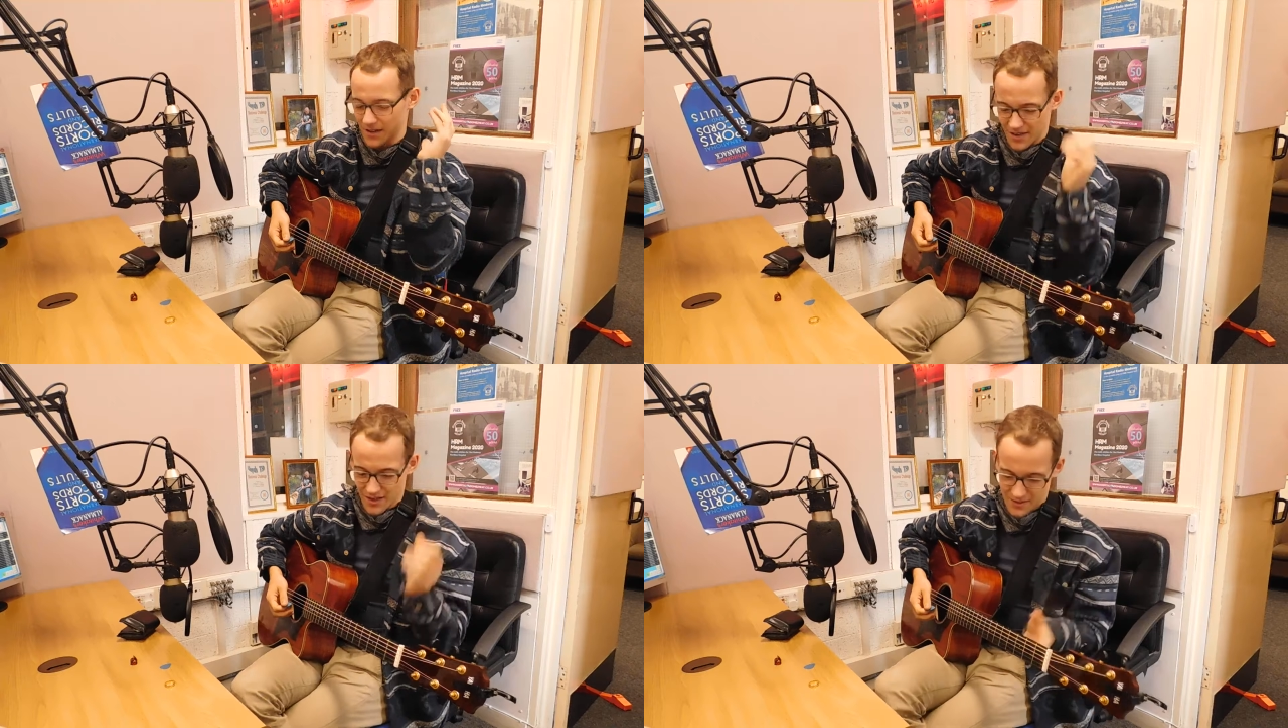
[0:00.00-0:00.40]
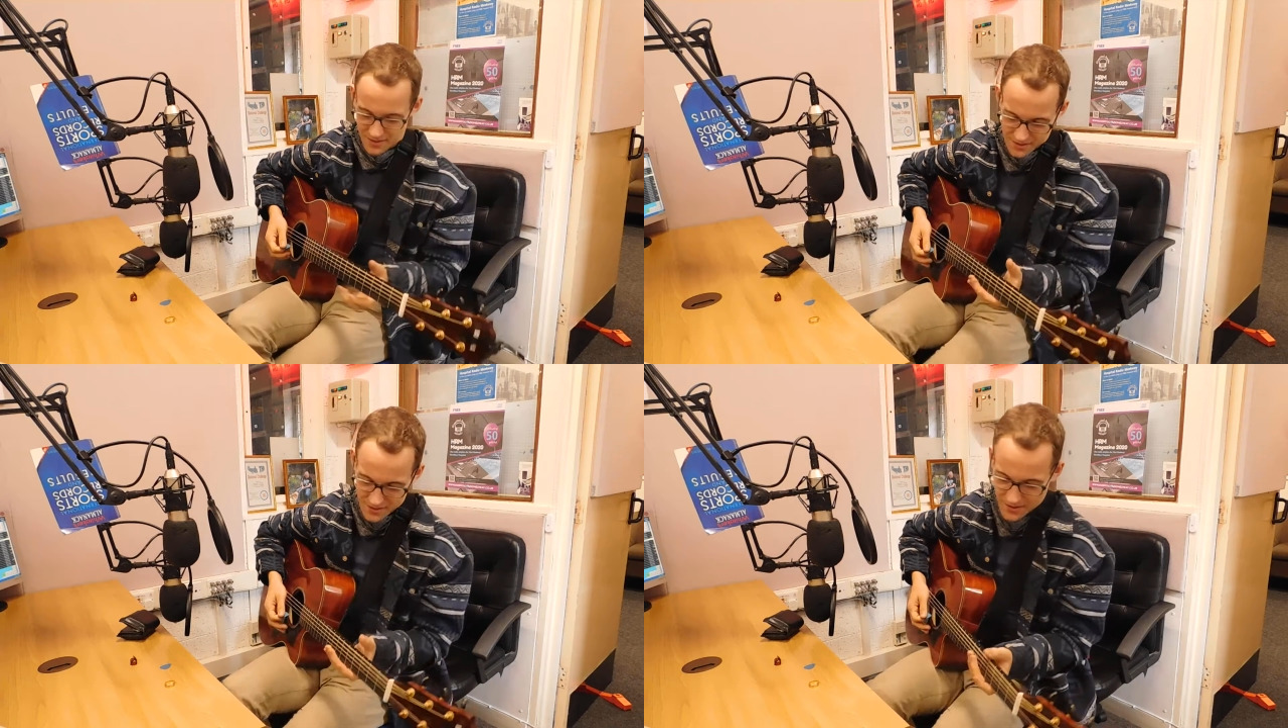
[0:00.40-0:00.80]
Okay,
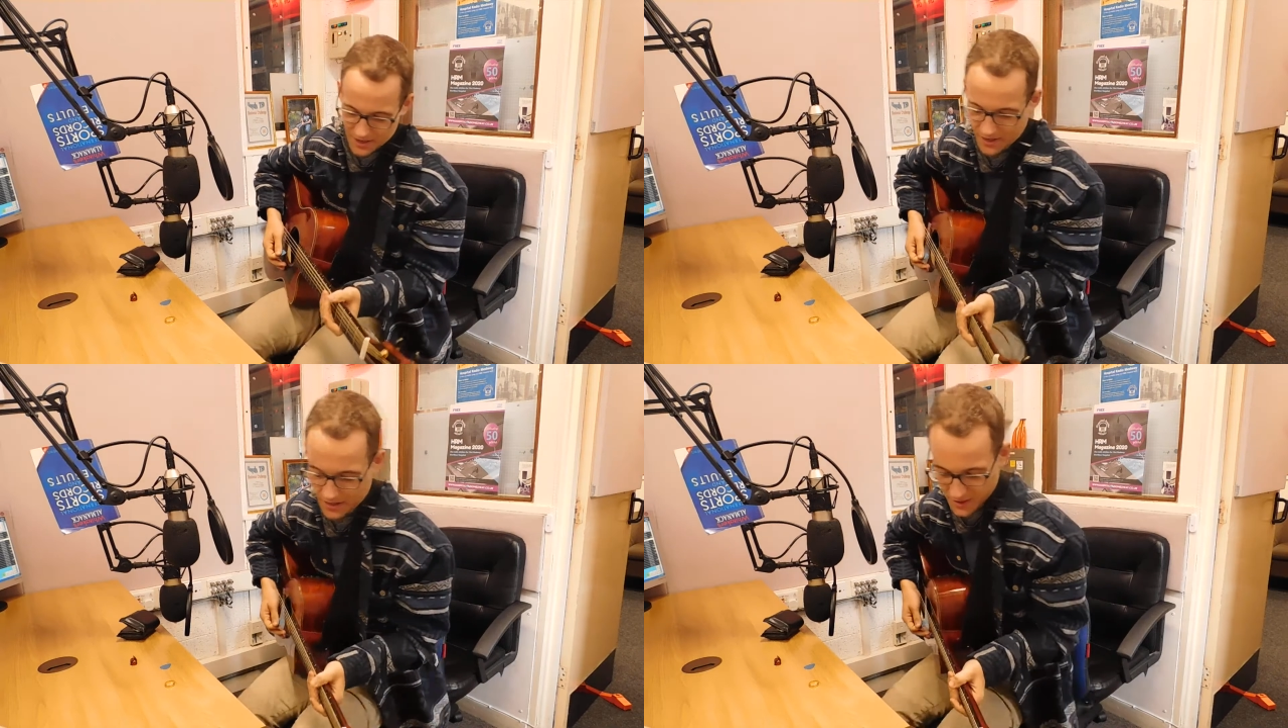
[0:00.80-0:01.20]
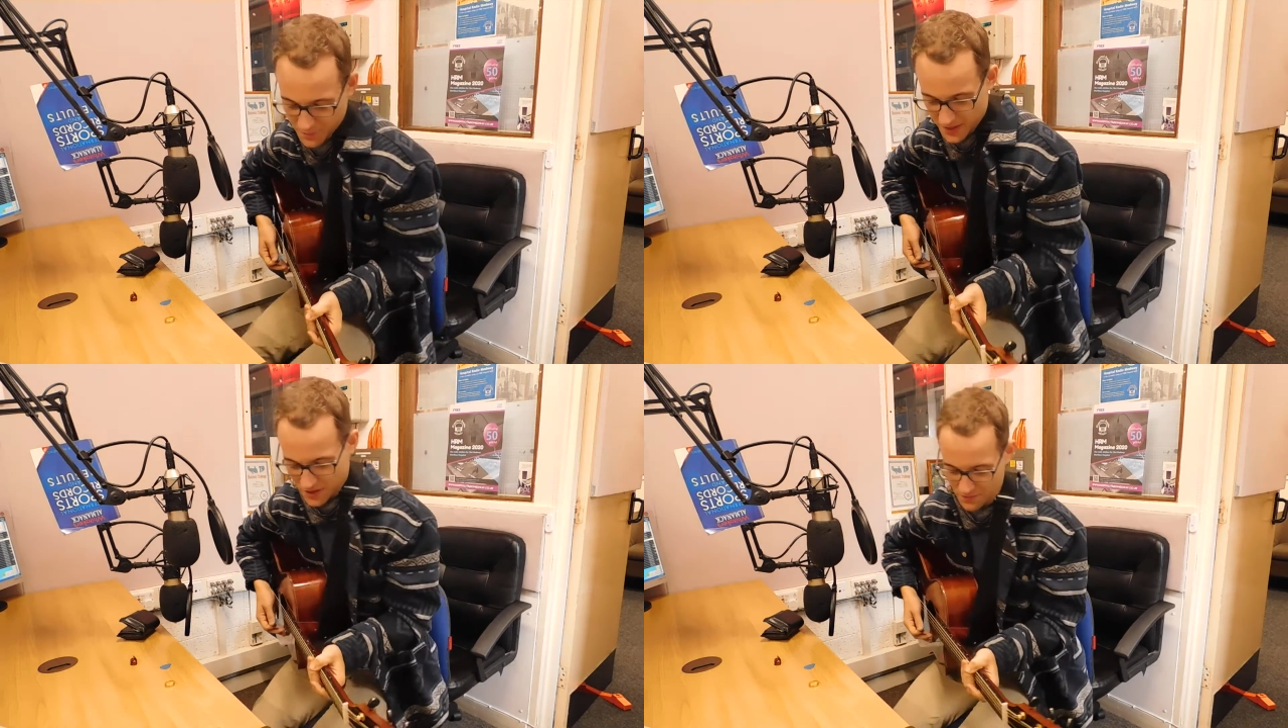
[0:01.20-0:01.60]
so this is,
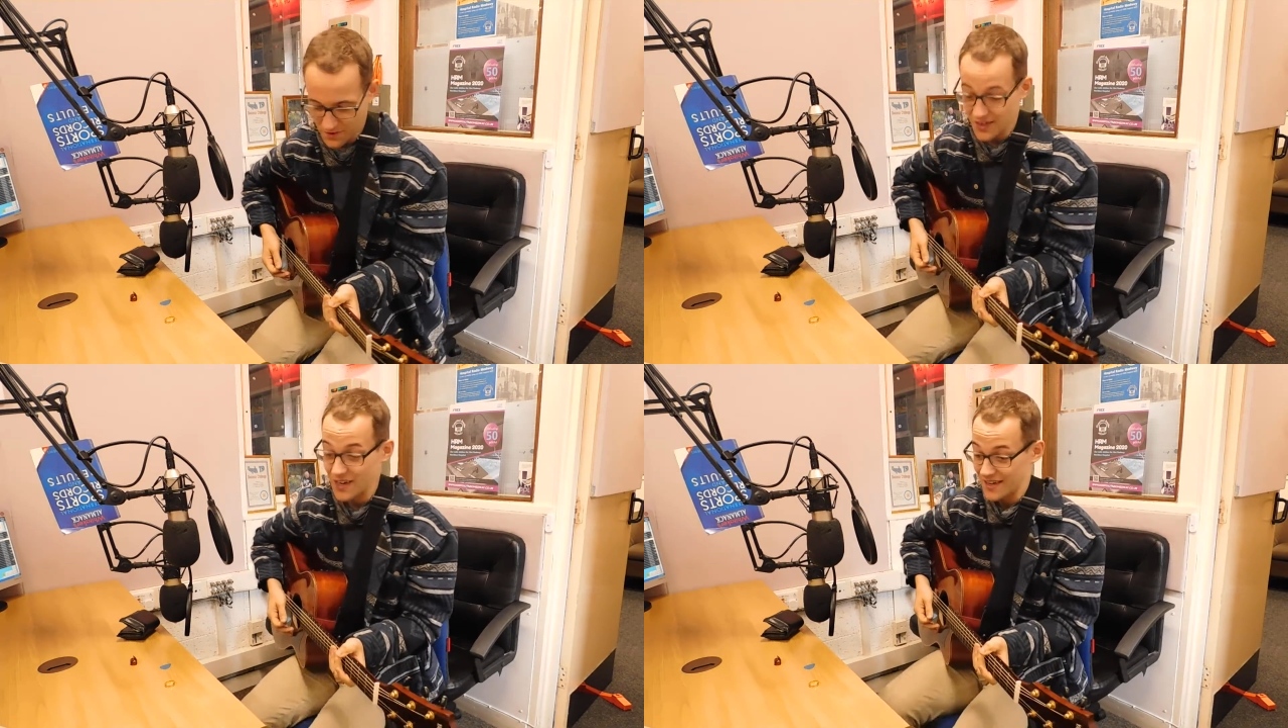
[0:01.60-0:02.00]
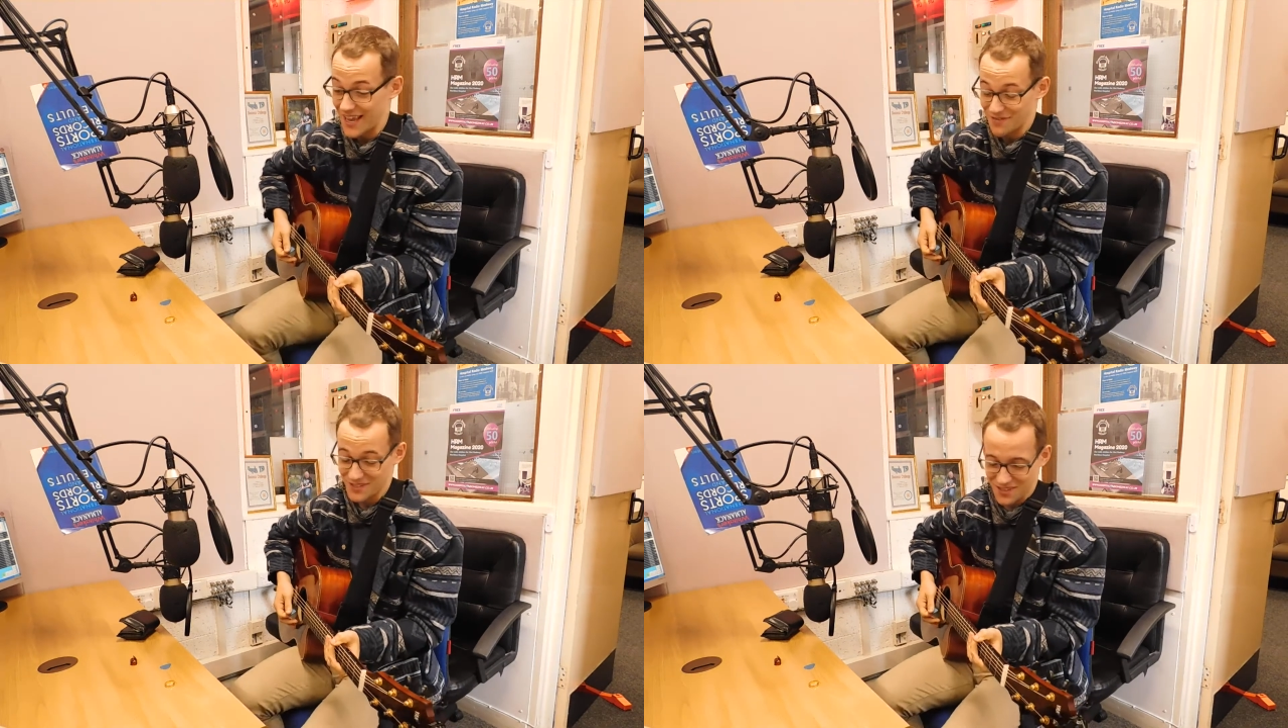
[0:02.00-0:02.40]
speaking of
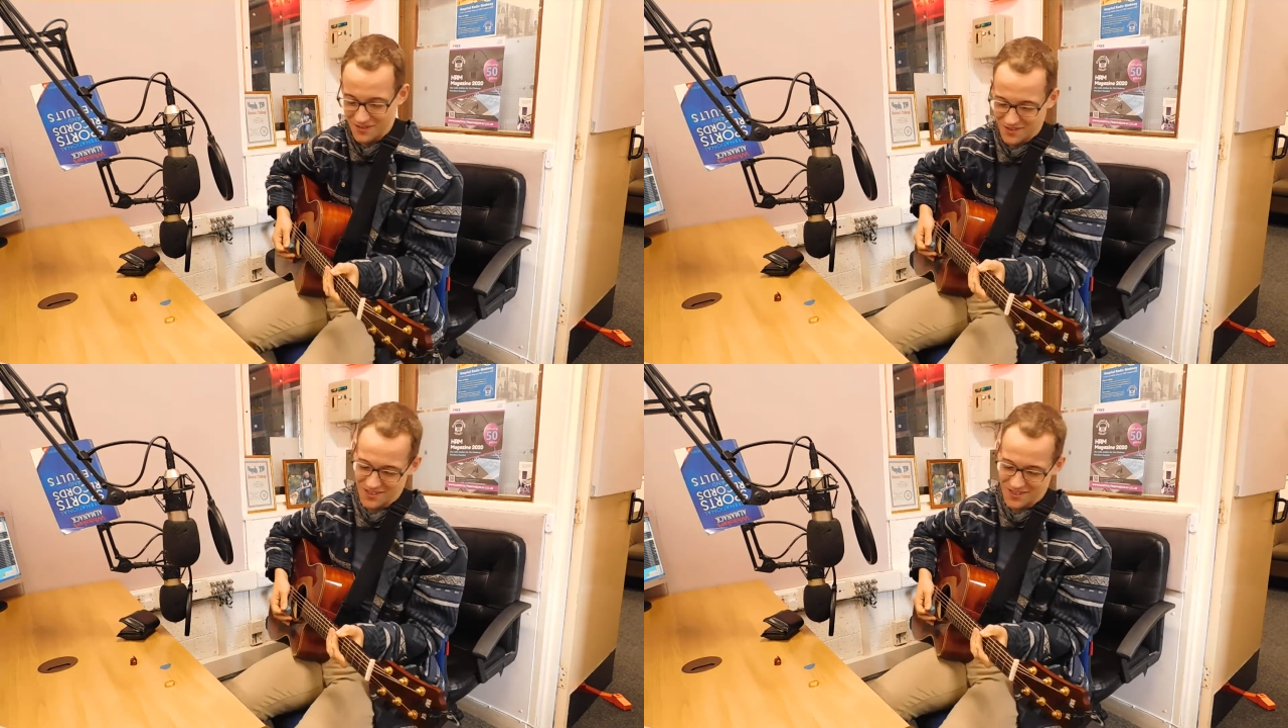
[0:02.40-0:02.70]
lyric heavy stuff,